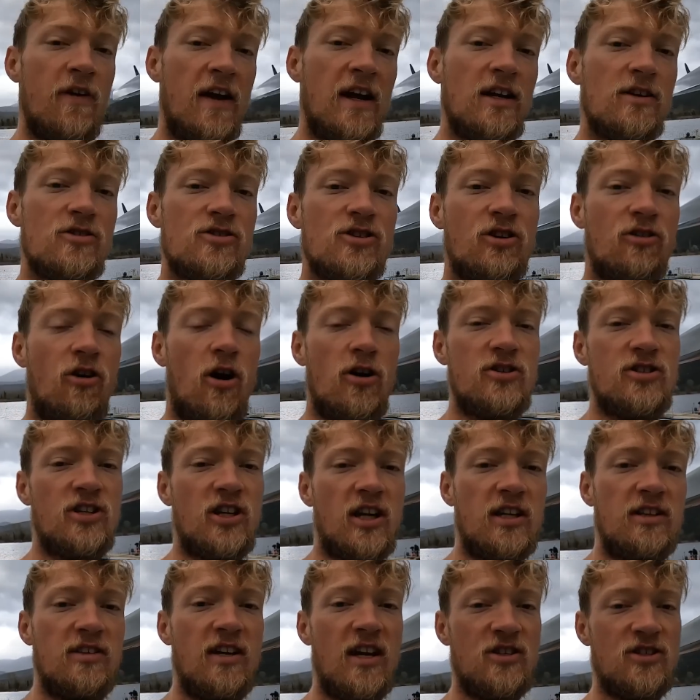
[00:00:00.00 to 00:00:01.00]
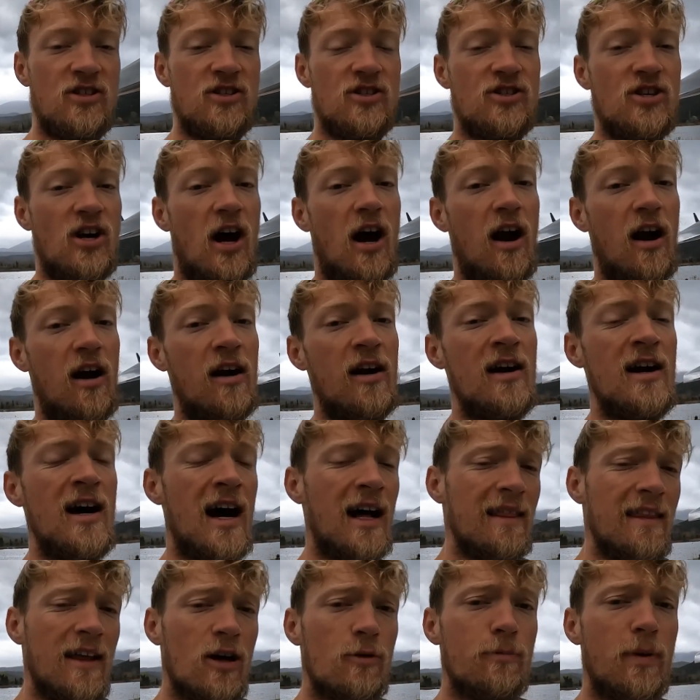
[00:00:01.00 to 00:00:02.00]
Fingers crossed the conditions are
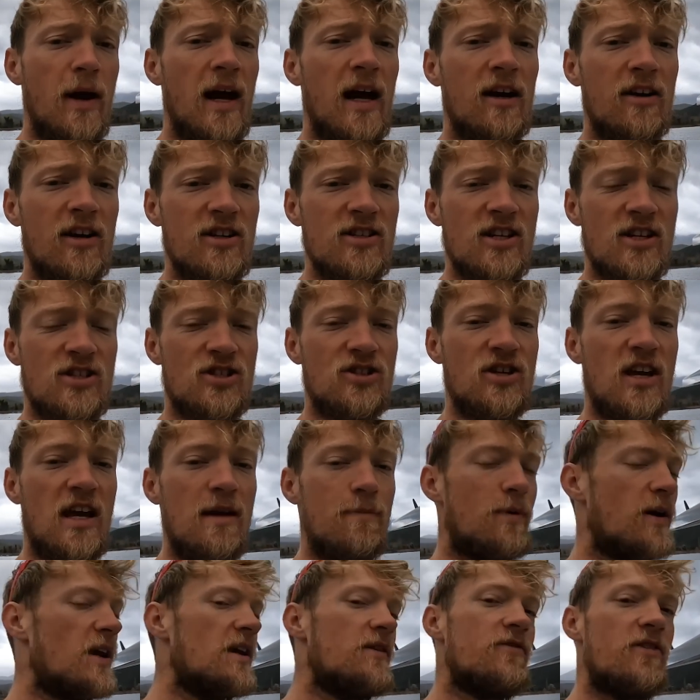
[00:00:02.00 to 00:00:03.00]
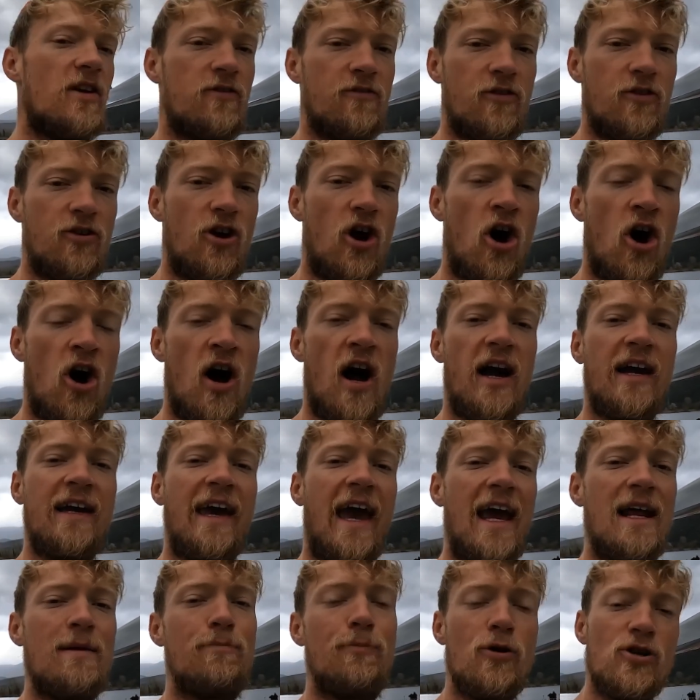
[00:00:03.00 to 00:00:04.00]
a little better than yesterday, but even if they're not,
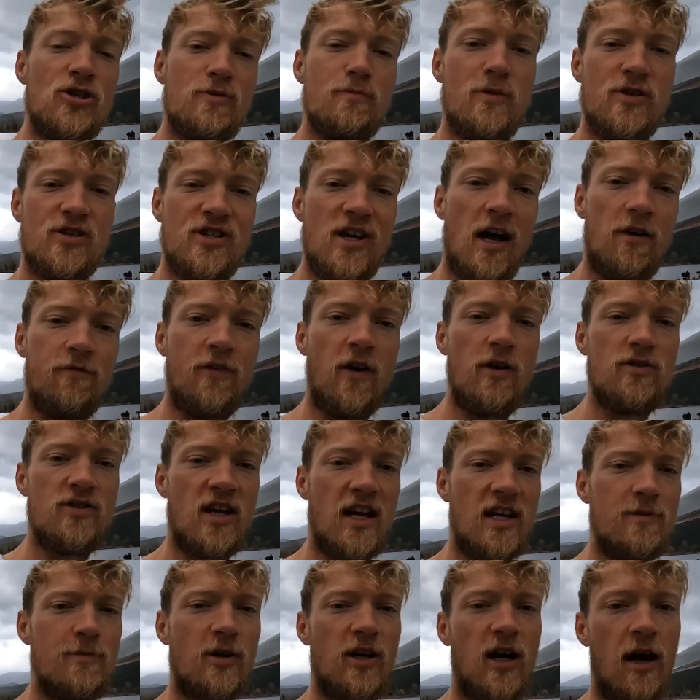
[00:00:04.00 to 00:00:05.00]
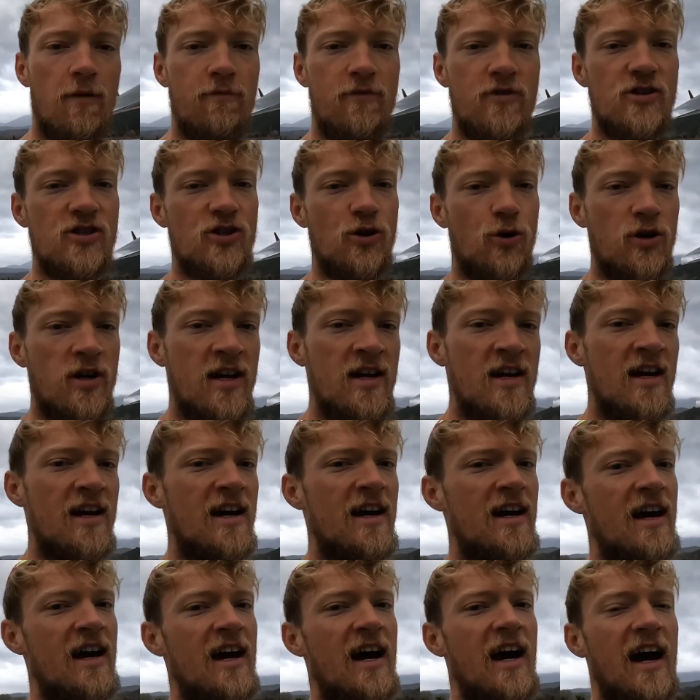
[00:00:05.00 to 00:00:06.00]
again, pushing myself outside of my comfort zone
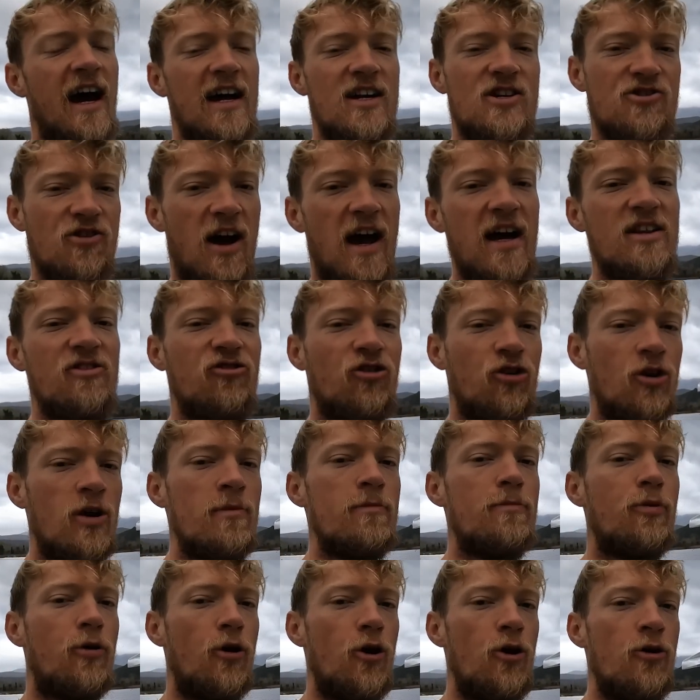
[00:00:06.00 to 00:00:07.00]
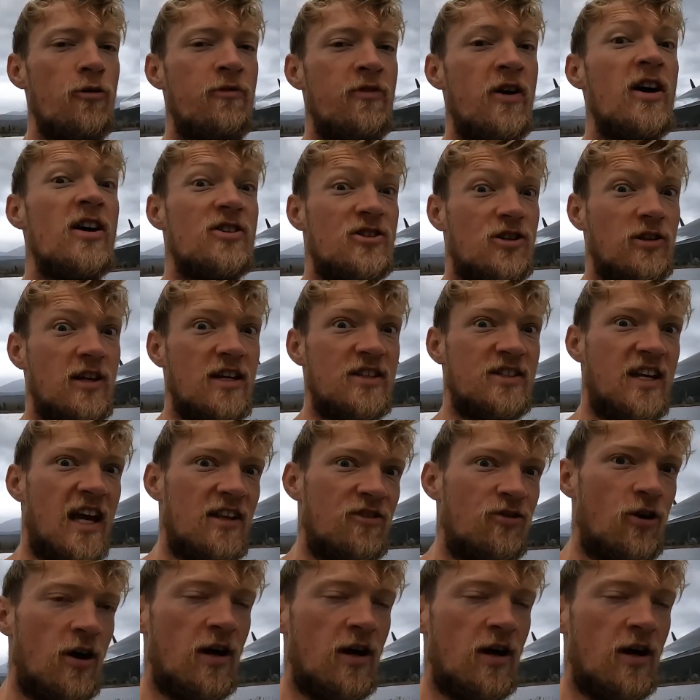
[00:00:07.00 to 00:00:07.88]
and trying to improve. So let's get